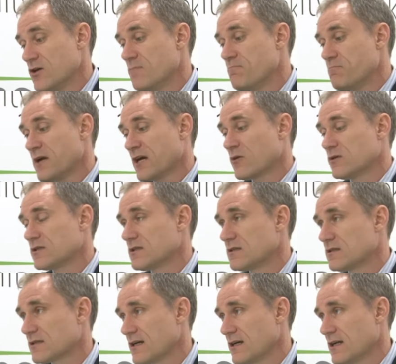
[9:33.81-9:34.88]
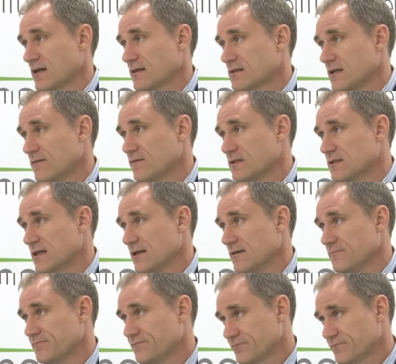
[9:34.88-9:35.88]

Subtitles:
ubiquitous connectivity,